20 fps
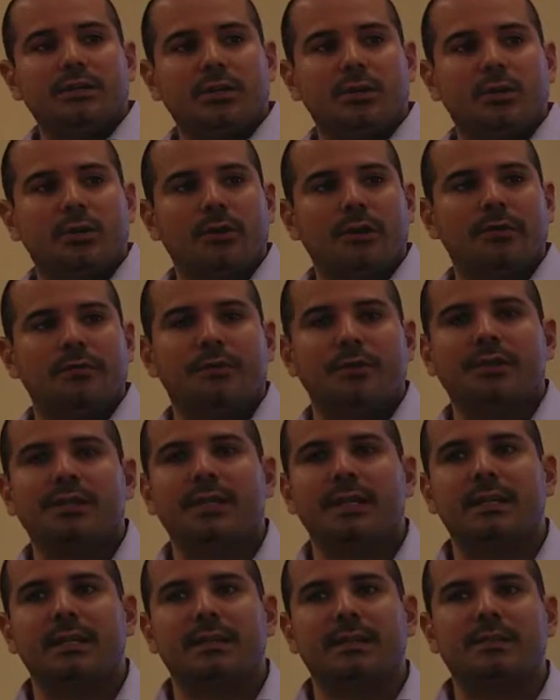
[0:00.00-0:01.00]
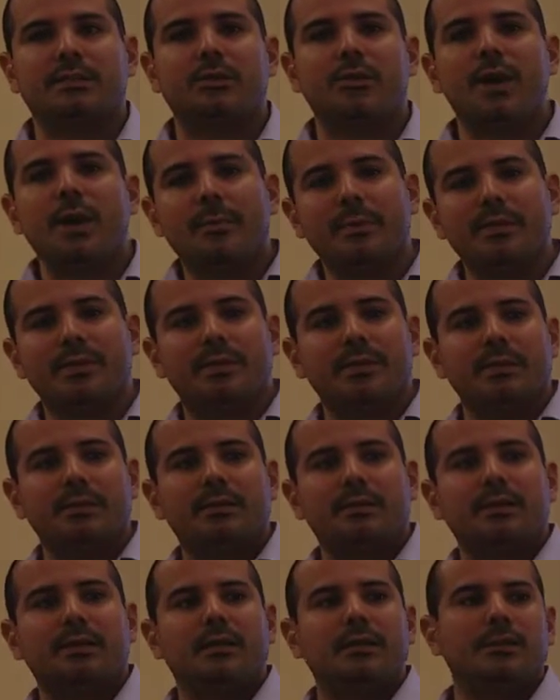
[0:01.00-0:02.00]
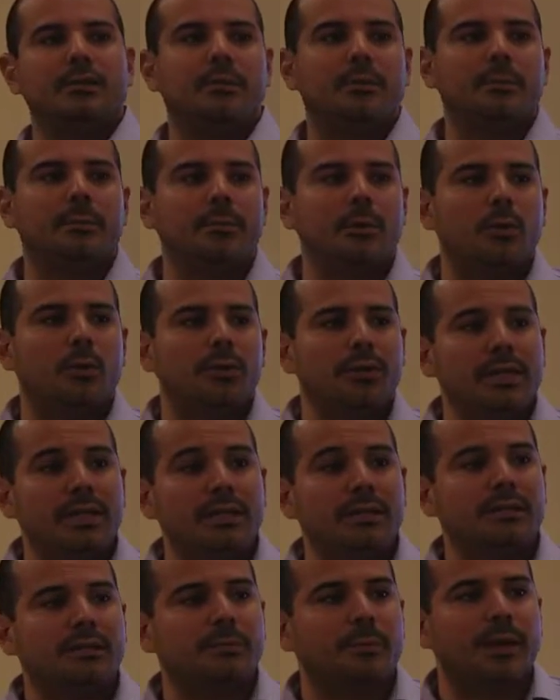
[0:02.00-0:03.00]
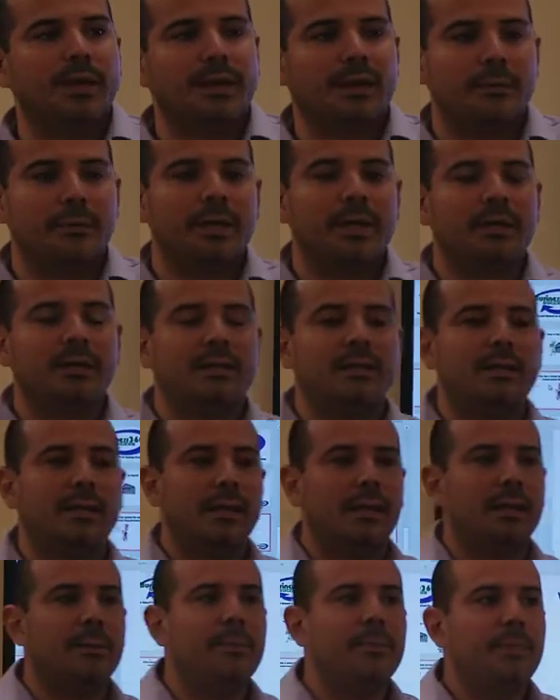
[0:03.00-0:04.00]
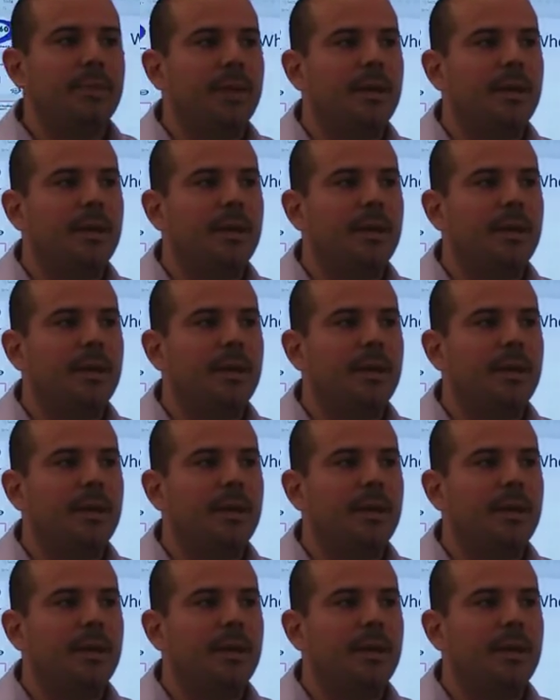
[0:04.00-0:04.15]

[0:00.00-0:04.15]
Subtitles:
So if there's any discrepancies, your employees might come in and say,